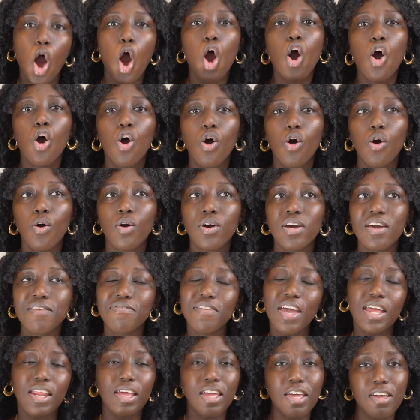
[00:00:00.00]
oh,
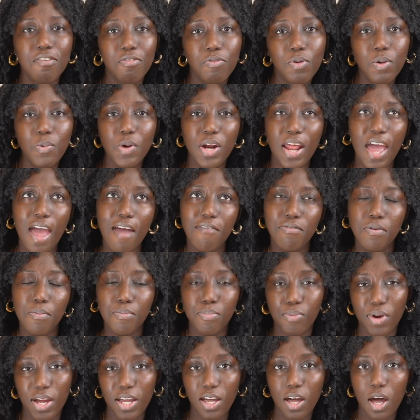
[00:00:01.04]
if we were to ever
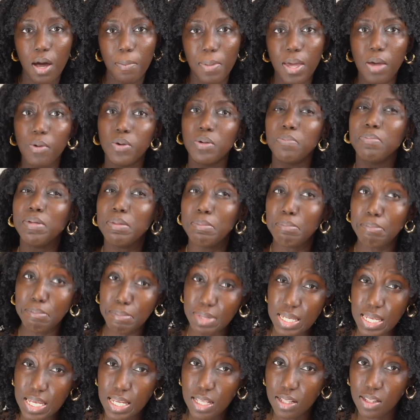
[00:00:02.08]
break up, it would be
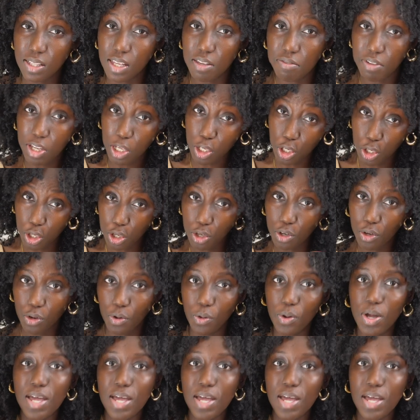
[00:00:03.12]
me leaving you.